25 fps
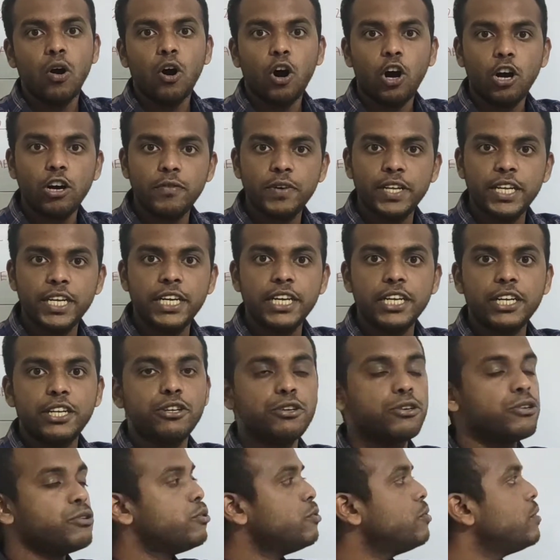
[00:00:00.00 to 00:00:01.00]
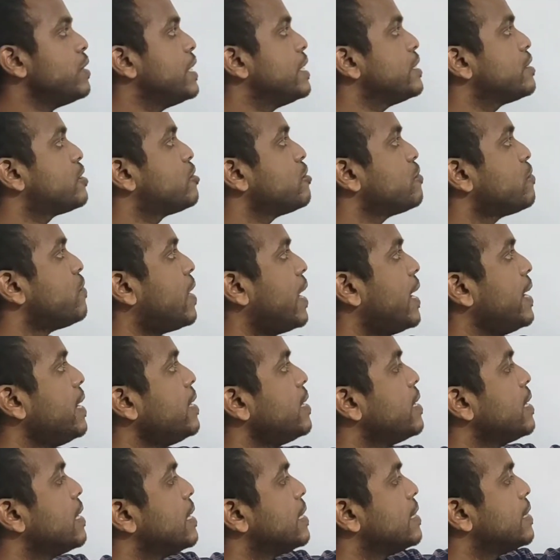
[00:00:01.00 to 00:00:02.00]
All we need to do is to
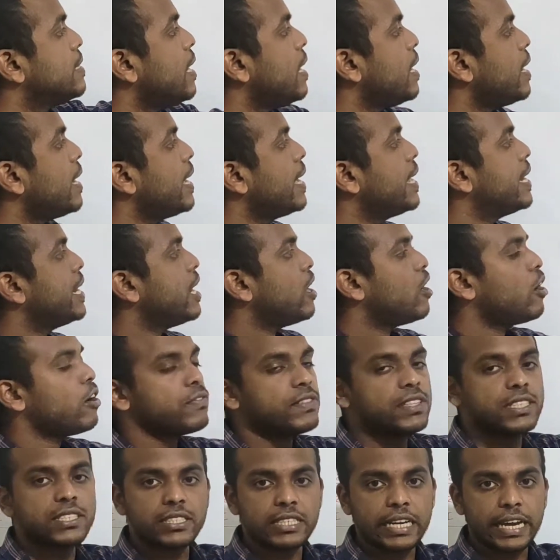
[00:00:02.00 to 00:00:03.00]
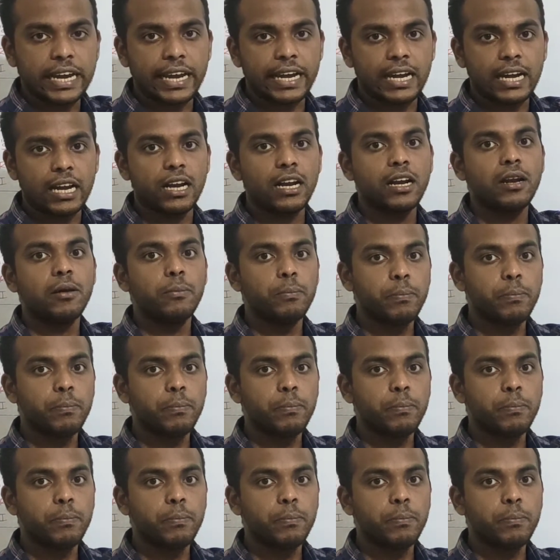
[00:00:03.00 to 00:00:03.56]
find the area of the triangle.